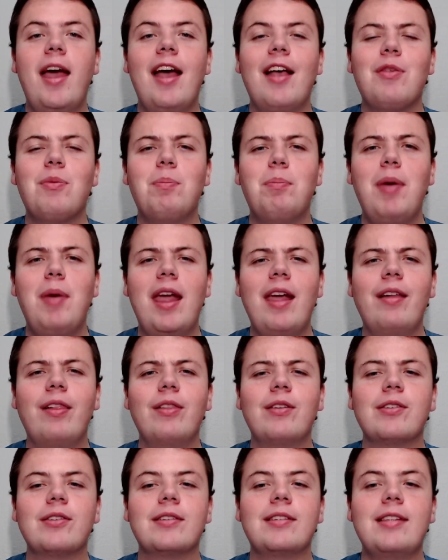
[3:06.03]
as
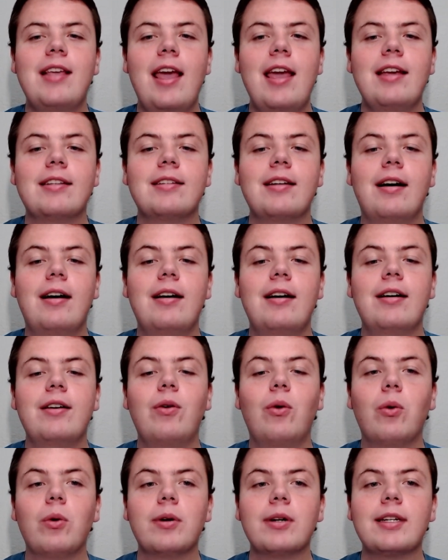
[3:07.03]
Baylor takes
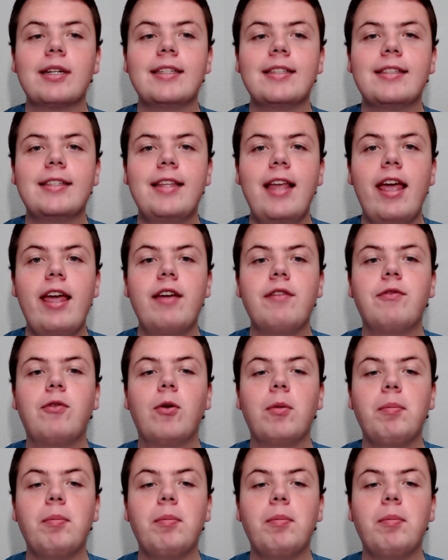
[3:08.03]
on Oregon State.